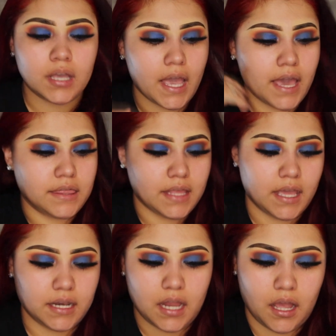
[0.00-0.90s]
And
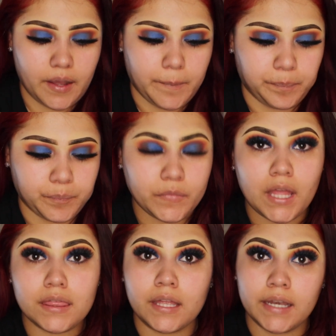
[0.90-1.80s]
then
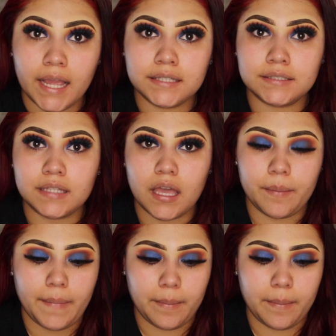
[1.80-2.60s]
the next step,